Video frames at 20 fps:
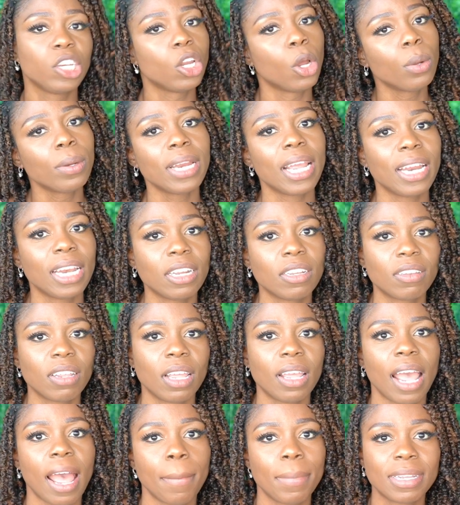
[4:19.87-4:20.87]
donated
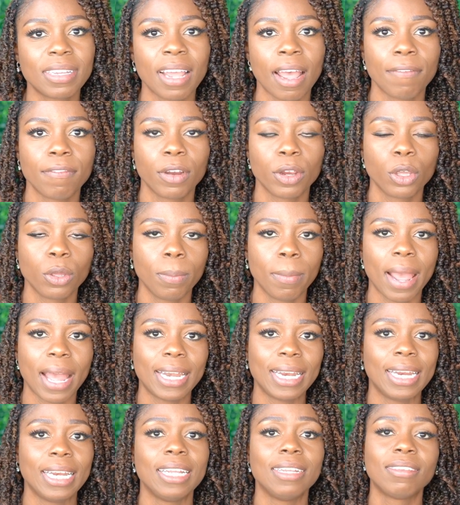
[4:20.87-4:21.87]
to Habitat for
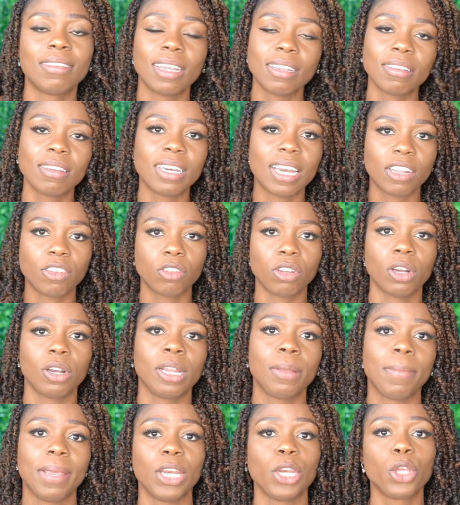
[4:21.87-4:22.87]
Humanities doesn't
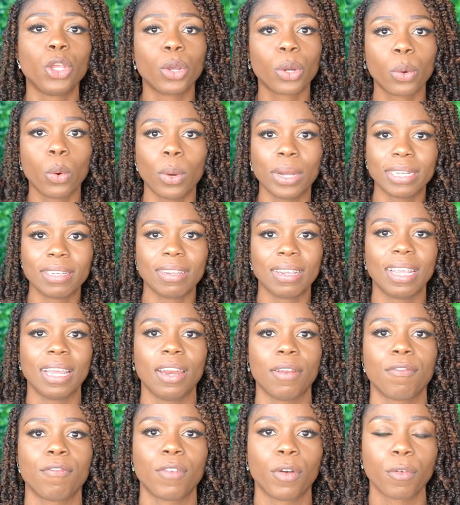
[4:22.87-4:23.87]
necessarily mean you're going to
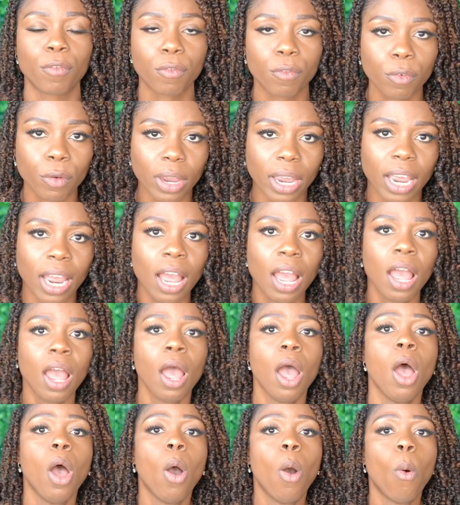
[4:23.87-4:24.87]
get it for free.
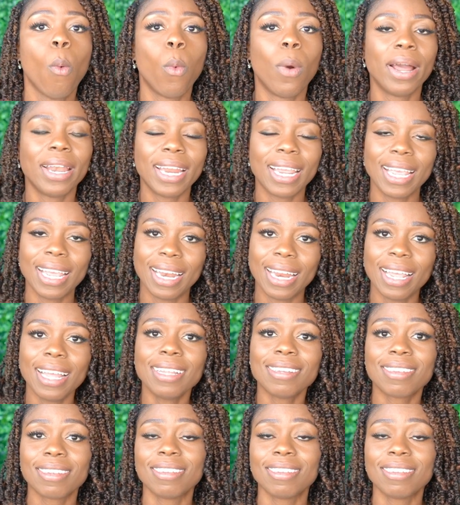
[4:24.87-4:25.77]
What it is